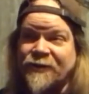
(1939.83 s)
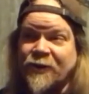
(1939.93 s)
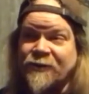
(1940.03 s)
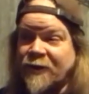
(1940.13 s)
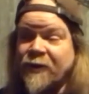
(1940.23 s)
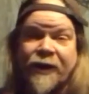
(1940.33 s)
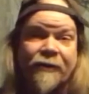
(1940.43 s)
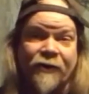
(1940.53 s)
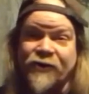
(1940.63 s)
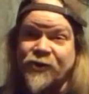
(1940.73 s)
So I was like, all right,
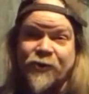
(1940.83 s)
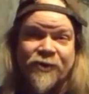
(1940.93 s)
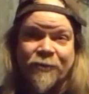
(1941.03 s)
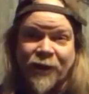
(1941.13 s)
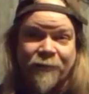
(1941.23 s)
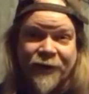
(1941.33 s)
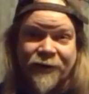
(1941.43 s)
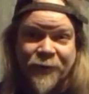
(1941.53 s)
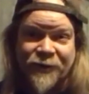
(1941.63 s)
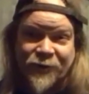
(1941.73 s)
I'll just use the Blood
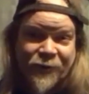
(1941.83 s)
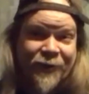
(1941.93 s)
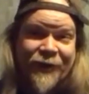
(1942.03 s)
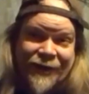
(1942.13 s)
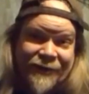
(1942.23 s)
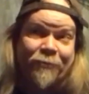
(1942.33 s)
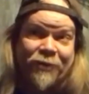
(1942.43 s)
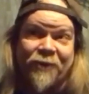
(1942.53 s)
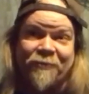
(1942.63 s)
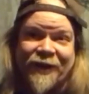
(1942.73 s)
Pigs one. So it's a
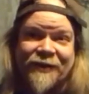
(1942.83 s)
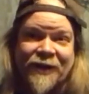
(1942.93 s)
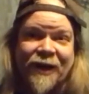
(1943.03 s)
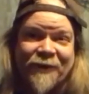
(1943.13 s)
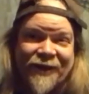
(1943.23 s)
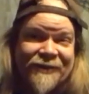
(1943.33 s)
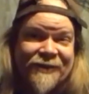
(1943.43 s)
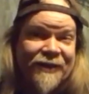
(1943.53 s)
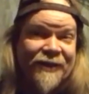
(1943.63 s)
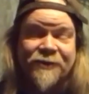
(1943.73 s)
Blood Pig zombie that's
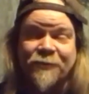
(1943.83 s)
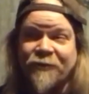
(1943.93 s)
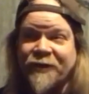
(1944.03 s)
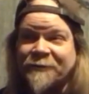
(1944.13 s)
in his movie.